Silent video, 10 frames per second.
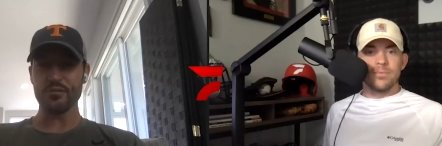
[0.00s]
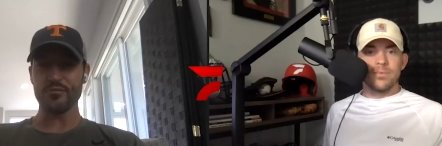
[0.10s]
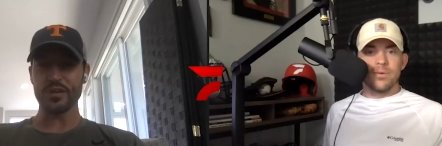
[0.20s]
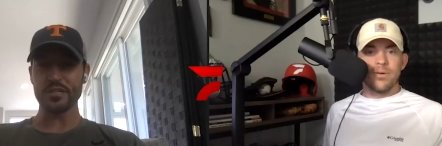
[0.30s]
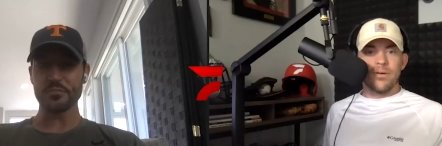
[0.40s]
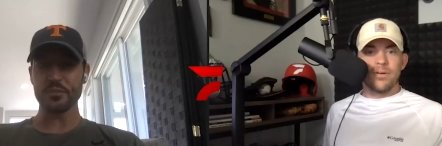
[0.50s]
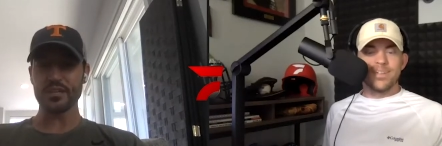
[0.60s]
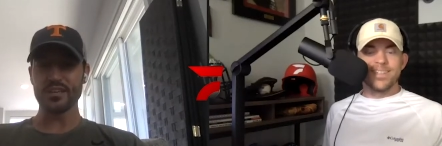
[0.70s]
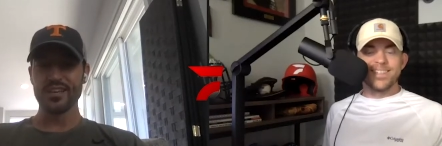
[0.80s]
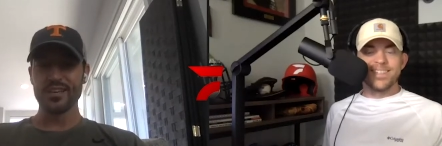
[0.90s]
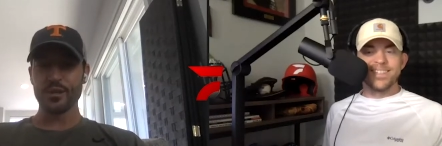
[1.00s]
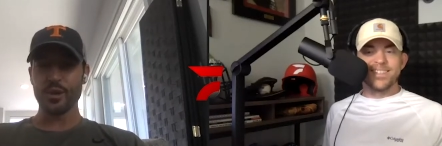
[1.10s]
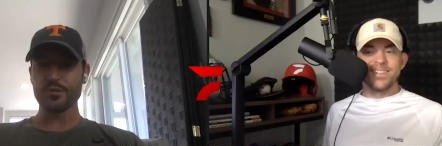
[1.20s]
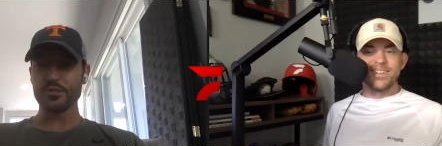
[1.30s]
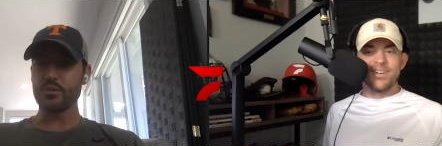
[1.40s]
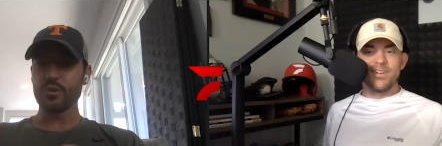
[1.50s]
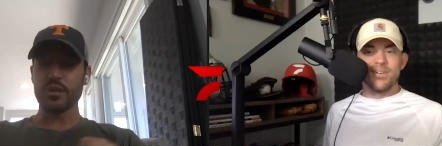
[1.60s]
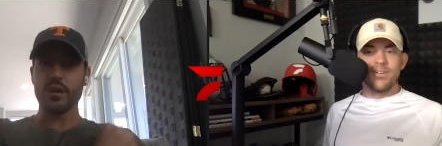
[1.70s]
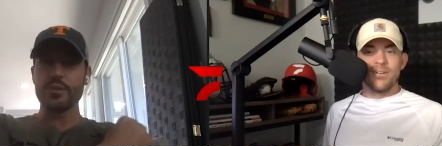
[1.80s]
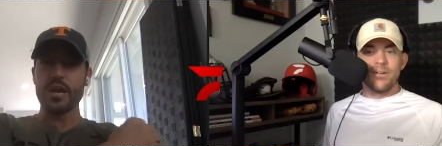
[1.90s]
Speaker 1: face. I mean, Coach D would
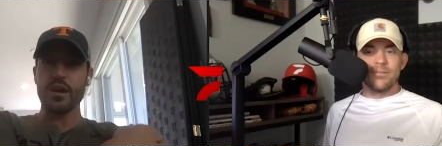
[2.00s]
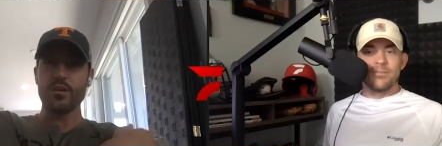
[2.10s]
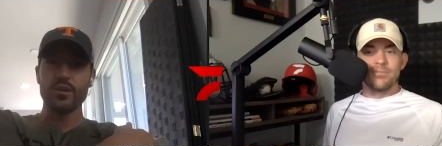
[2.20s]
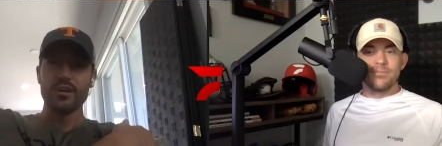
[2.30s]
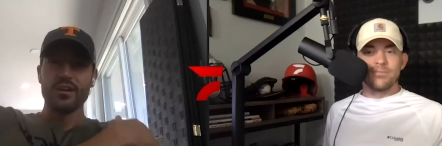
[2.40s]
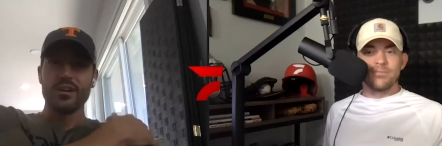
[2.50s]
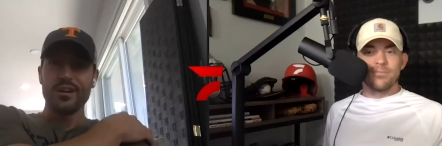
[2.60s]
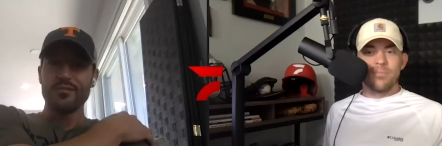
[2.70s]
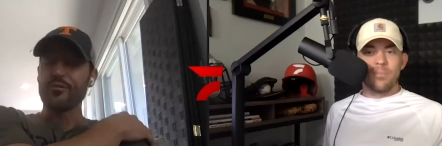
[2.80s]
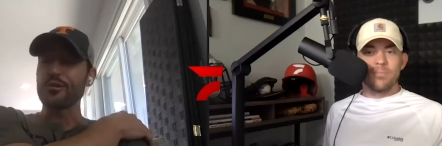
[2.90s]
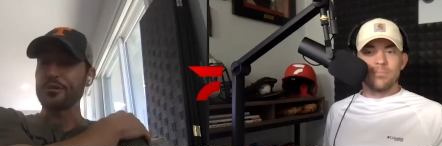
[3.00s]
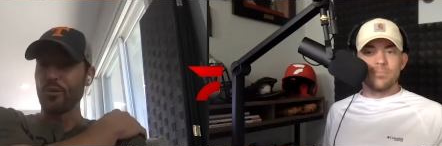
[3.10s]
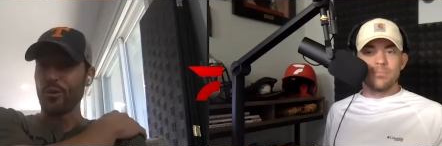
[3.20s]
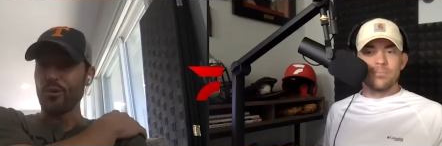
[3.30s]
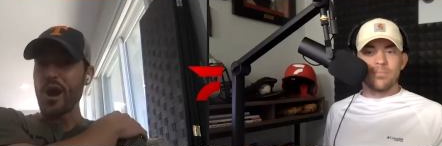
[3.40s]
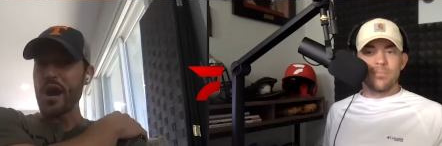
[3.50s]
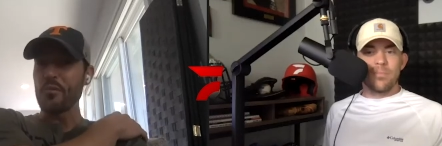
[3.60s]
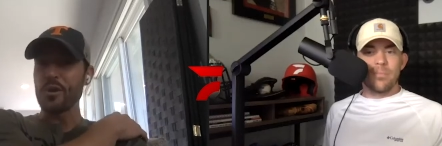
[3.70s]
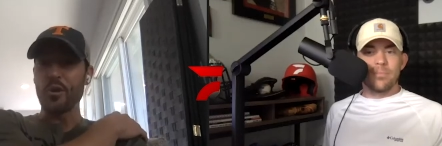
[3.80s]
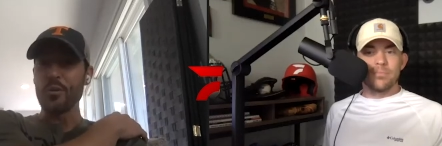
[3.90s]
come down uh, for a short
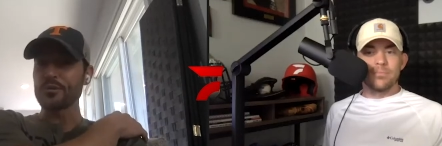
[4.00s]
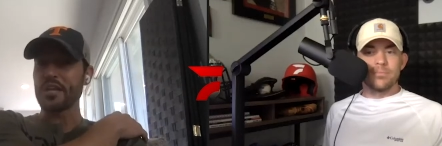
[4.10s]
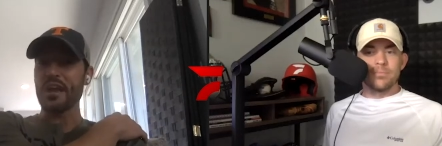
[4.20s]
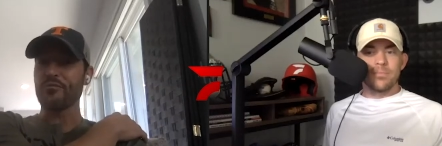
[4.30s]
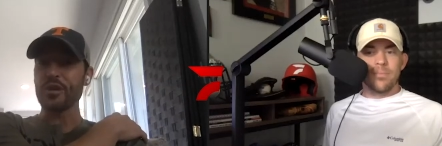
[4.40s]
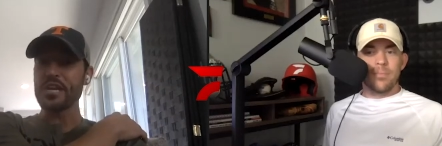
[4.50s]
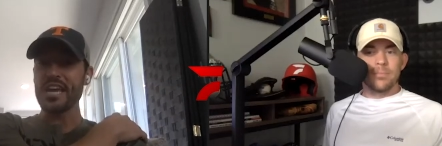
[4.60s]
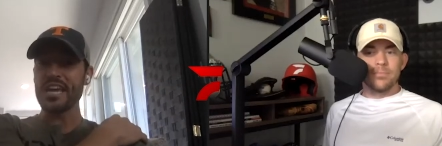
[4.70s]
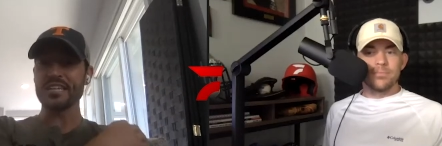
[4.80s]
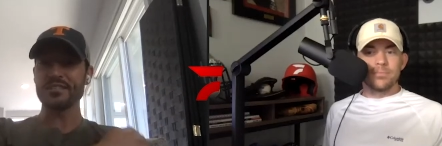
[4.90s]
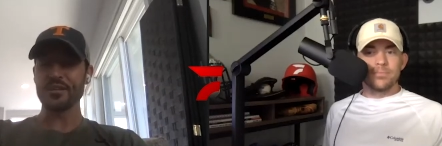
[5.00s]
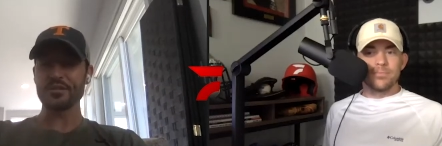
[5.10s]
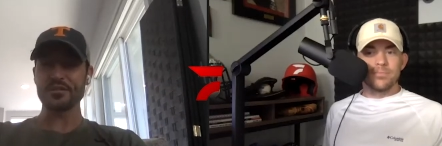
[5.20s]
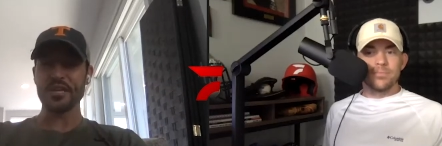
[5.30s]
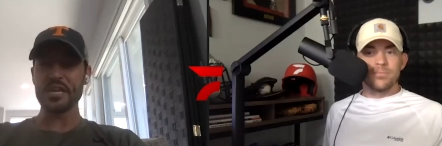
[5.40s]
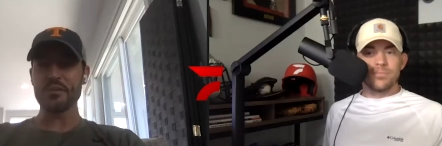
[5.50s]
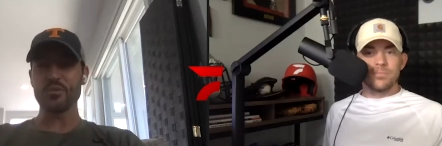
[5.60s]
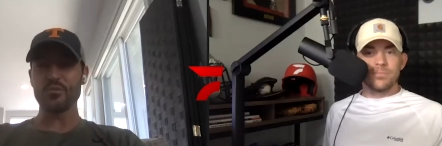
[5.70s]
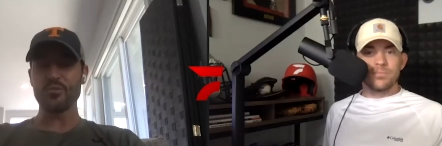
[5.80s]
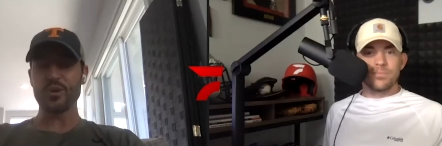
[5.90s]
while, but almost every day to the stadium
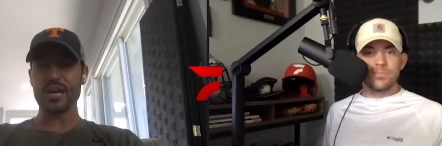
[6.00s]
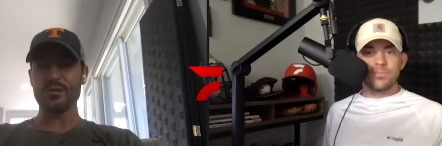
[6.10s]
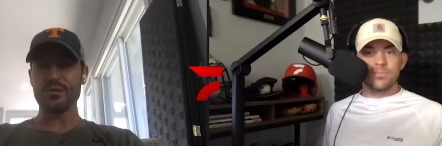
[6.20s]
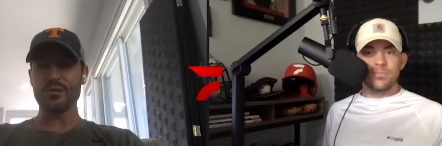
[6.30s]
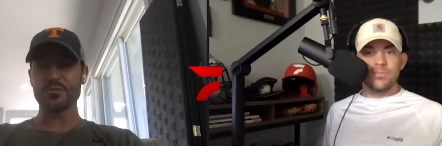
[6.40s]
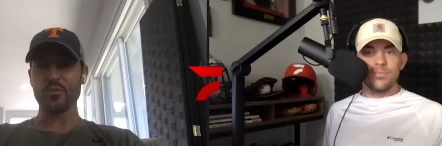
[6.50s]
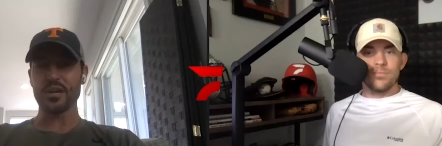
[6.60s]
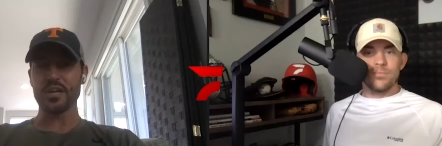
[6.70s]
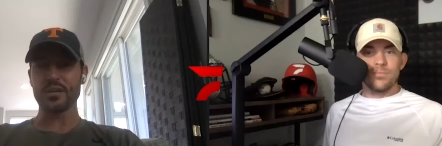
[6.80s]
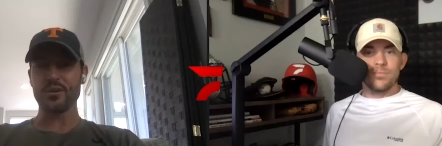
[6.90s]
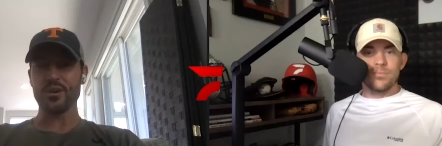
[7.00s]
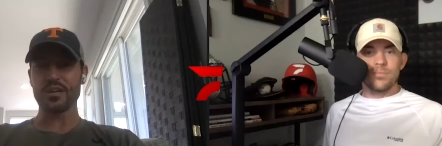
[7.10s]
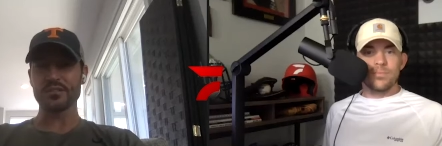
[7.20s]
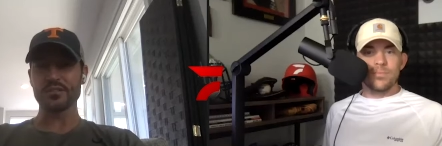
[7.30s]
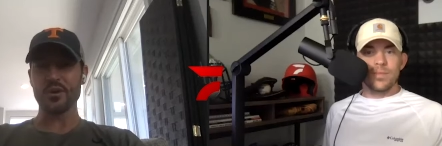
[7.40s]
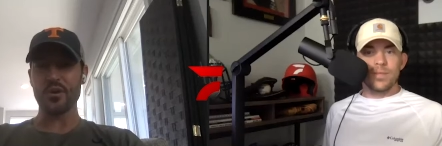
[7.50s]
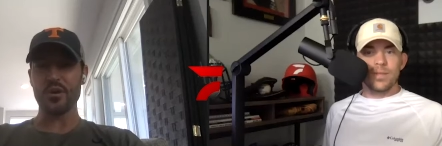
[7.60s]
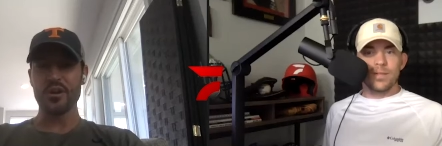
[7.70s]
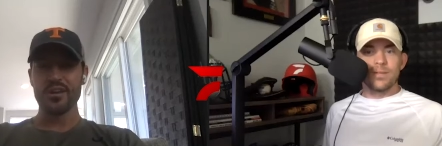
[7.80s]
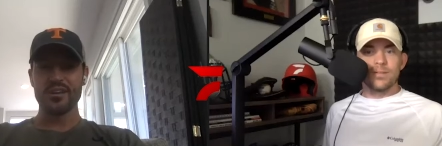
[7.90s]
when, when I was working at
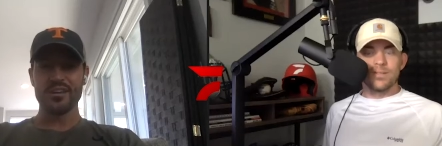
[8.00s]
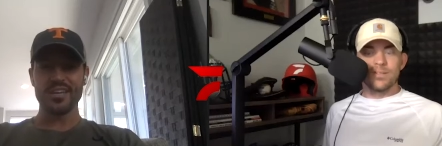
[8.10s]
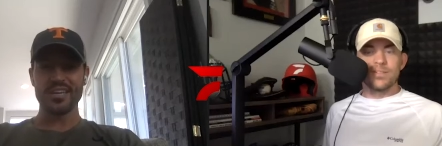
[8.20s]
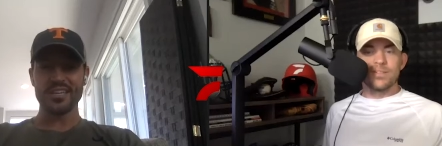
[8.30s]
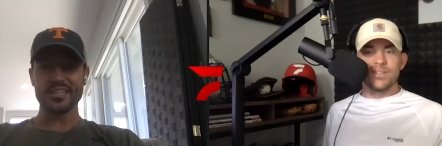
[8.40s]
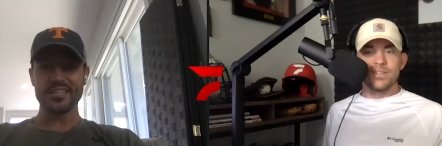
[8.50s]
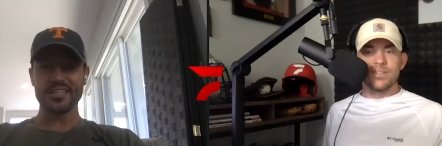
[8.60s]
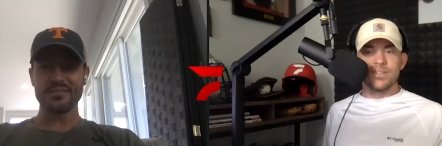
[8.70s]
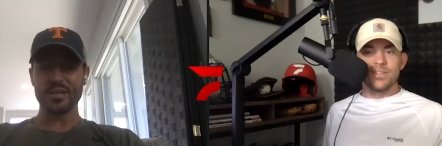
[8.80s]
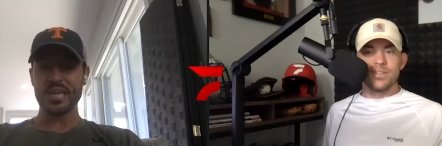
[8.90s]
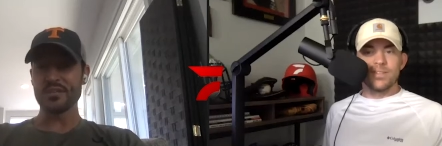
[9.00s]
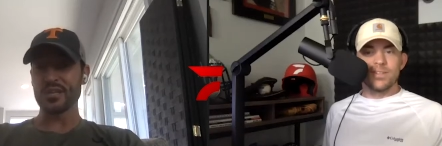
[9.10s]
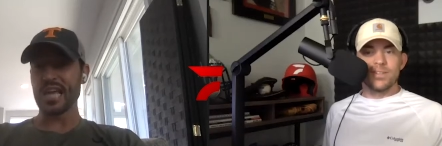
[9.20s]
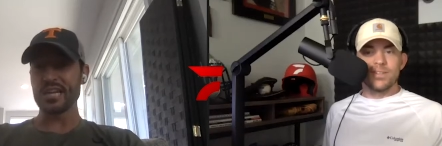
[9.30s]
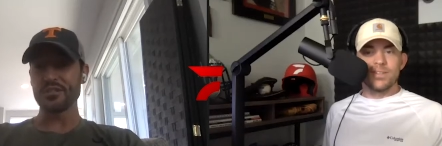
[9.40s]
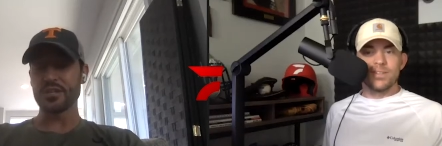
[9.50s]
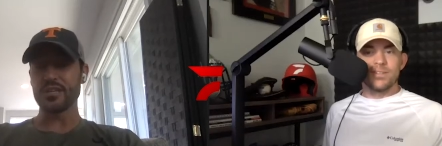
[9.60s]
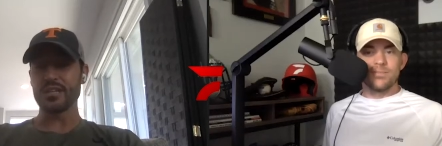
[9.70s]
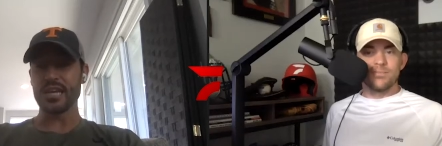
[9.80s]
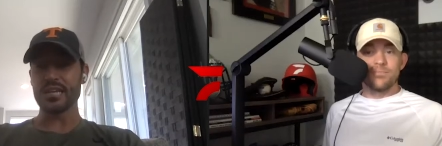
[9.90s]
Arkansas. And uh, he's a legend,
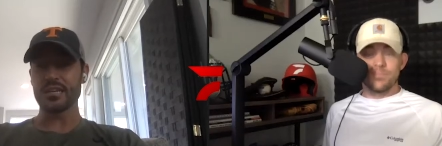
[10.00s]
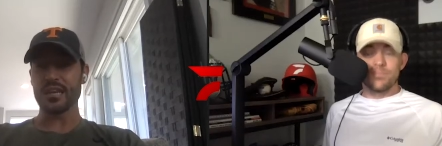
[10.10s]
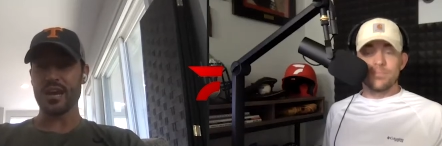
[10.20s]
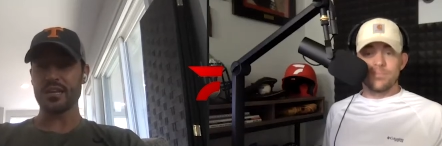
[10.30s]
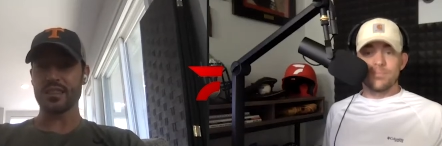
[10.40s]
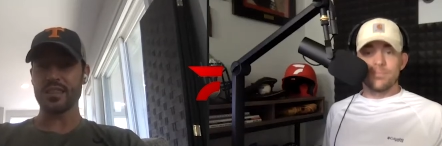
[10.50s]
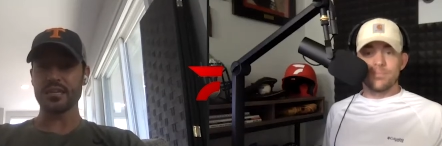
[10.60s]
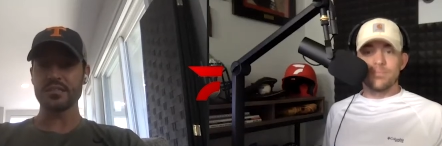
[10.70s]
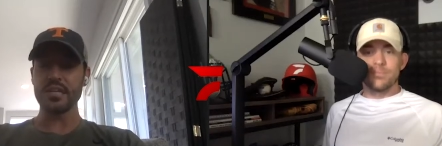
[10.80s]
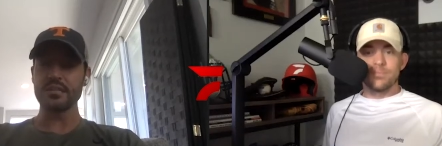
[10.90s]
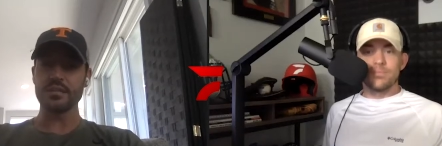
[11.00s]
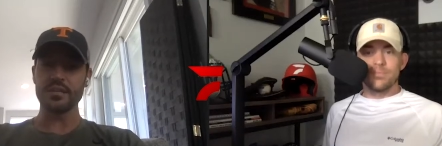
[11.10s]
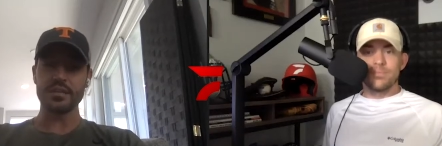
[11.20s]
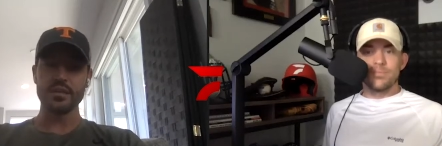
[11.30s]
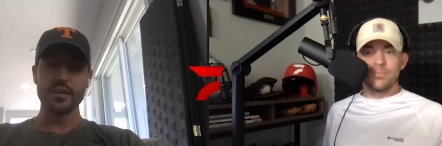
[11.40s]
and, and kind of things he did